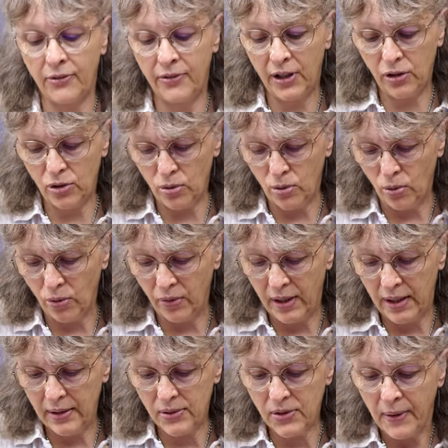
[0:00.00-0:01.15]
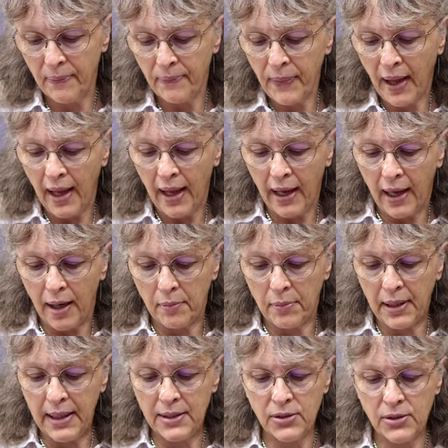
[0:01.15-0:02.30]
victorious.
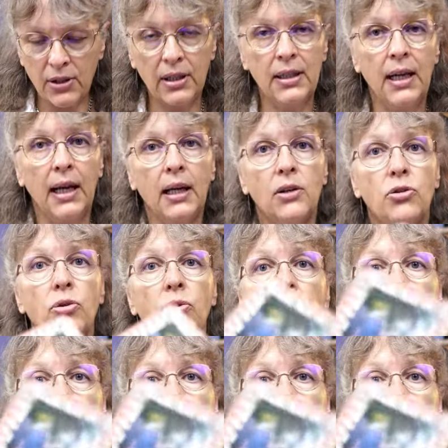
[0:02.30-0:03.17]
Please connect to